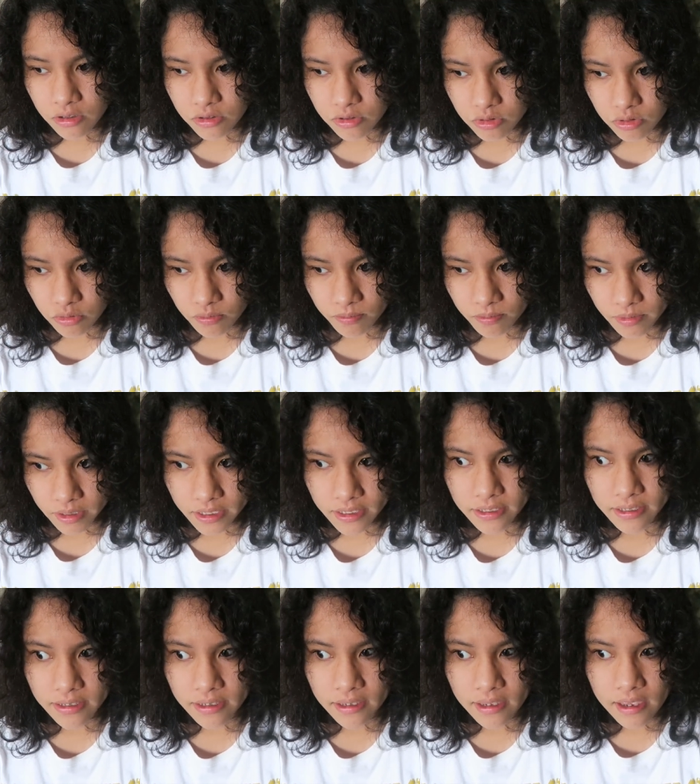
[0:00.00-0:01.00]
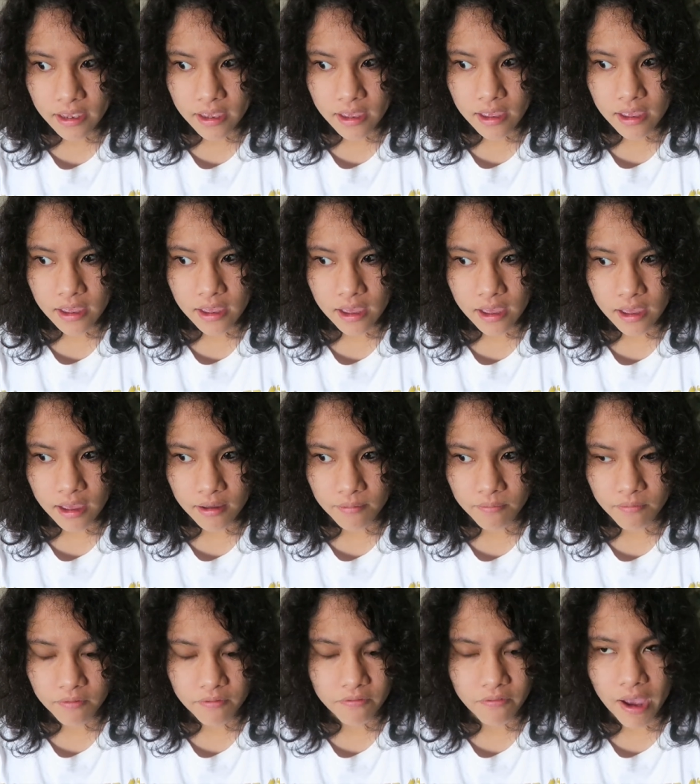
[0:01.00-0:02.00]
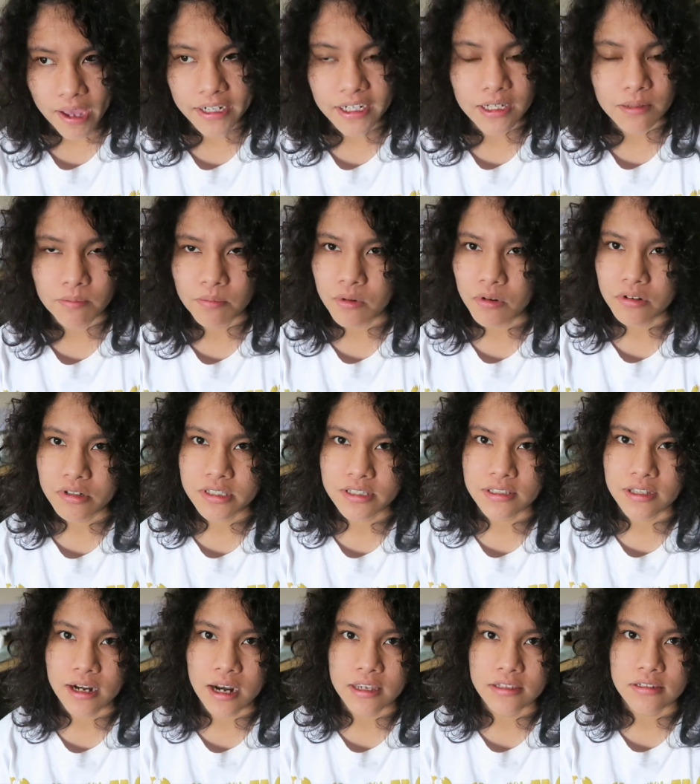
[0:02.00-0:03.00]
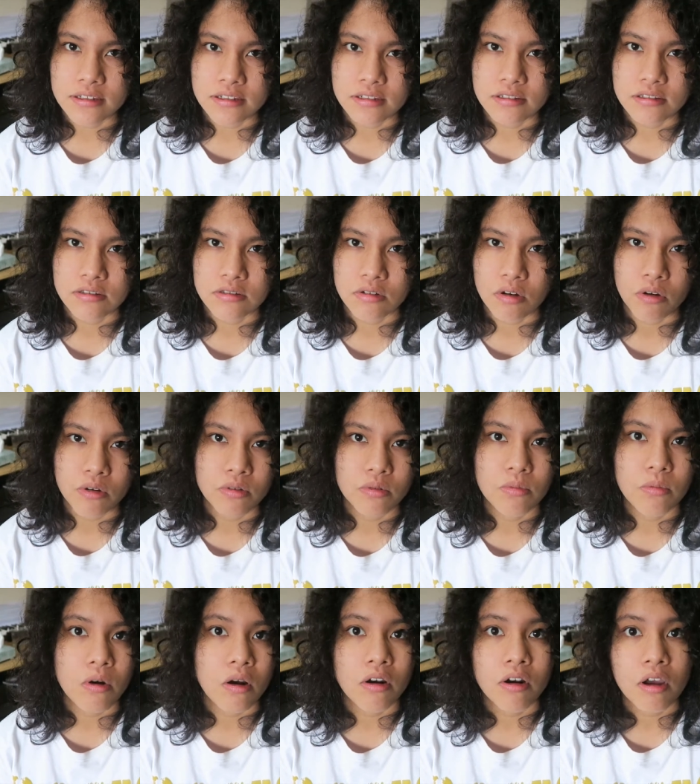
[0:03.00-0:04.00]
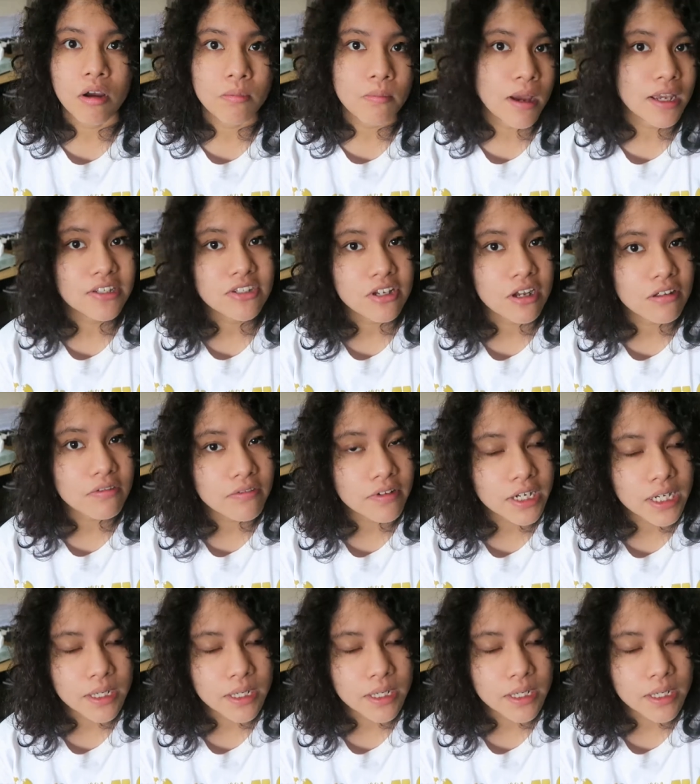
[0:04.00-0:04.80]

to me um, finding books that I just don't want on my shelf